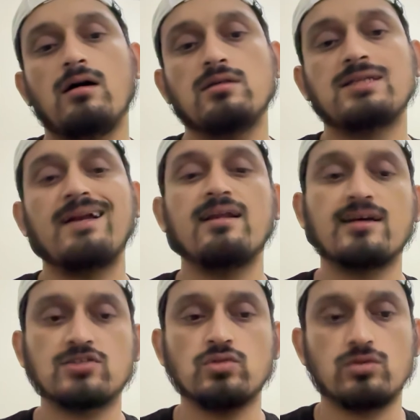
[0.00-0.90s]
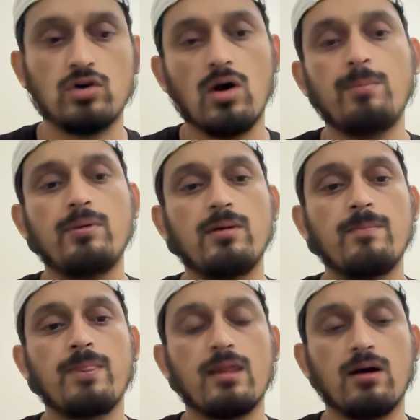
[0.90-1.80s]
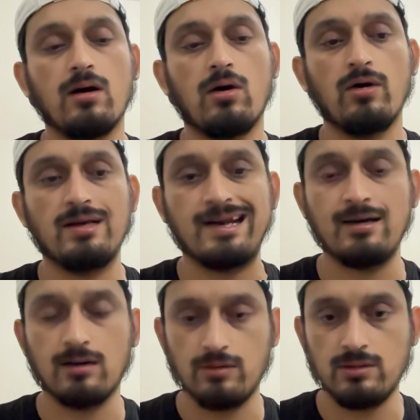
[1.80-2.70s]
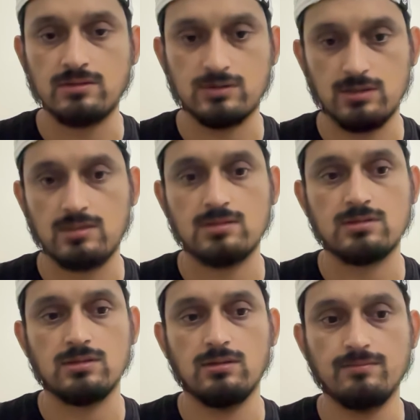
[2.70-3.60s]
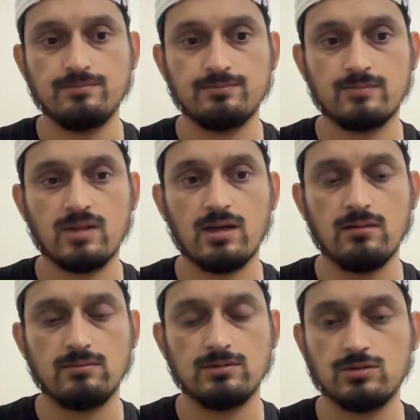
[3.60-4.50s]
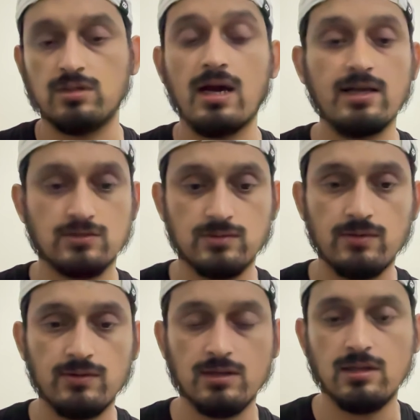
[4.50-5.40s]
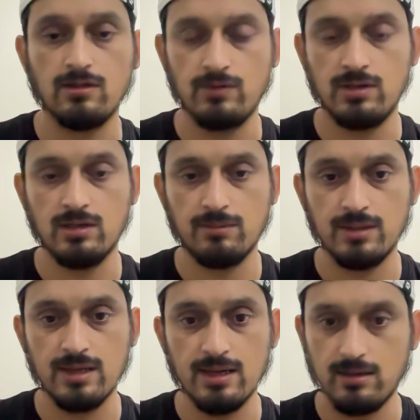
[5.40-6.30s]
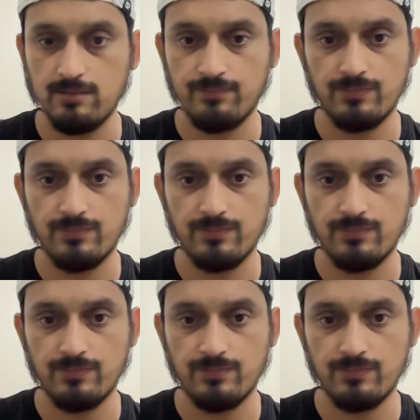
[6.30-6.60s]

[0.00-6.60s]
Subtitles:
standing next to a cop on 10 Downing Street. So yeah, so the guy is definitely wearing a bandana.